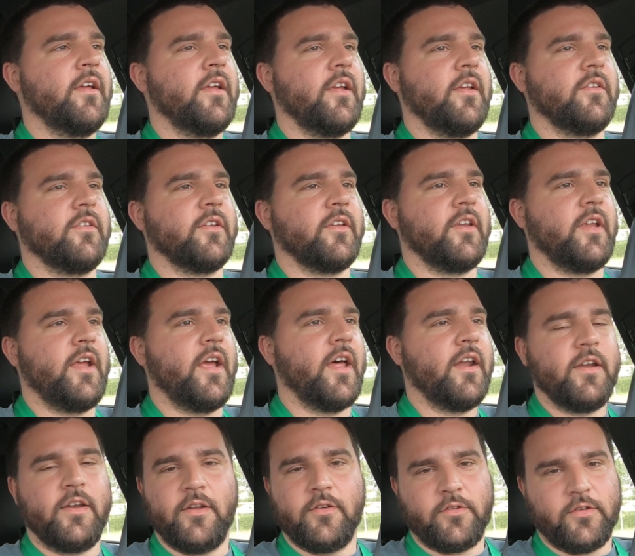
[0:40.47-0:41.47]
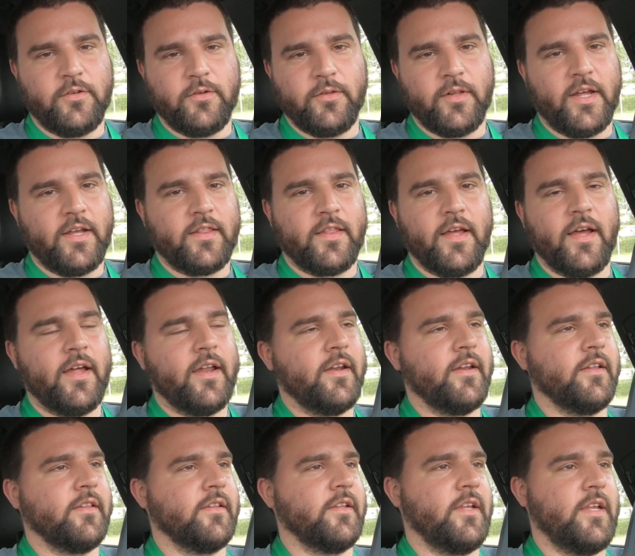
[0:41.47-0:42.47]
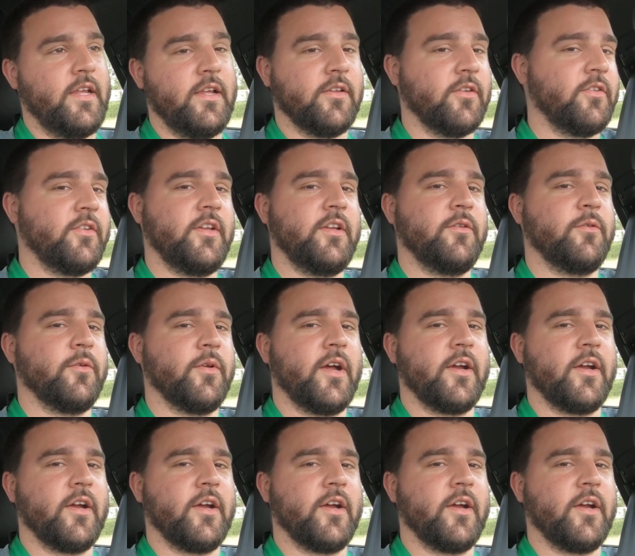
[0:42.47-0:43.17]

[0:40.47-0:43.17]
He said he had an issue like that, and the ESCs